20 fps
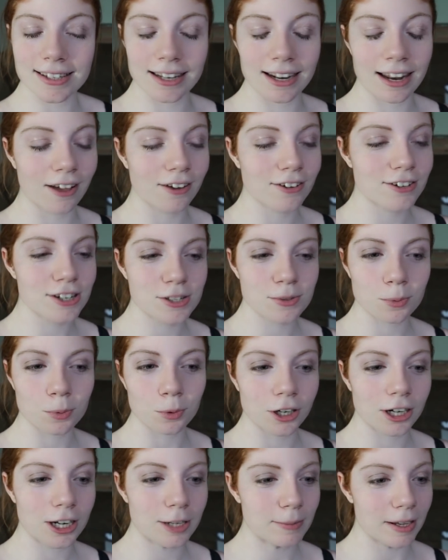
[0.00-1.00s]
And I'll just
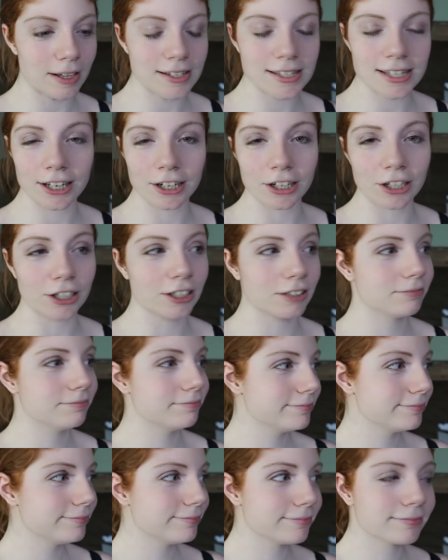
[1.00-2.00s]
worry about dinner
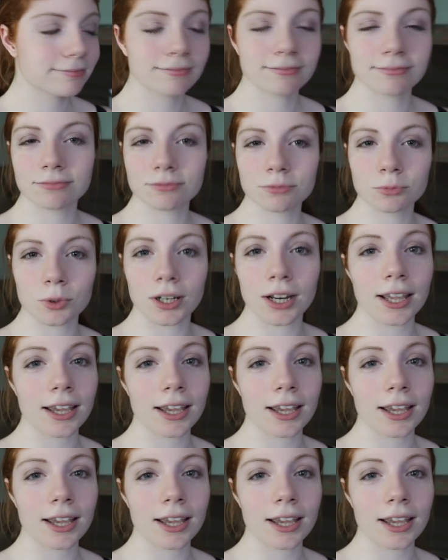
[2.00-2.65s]
when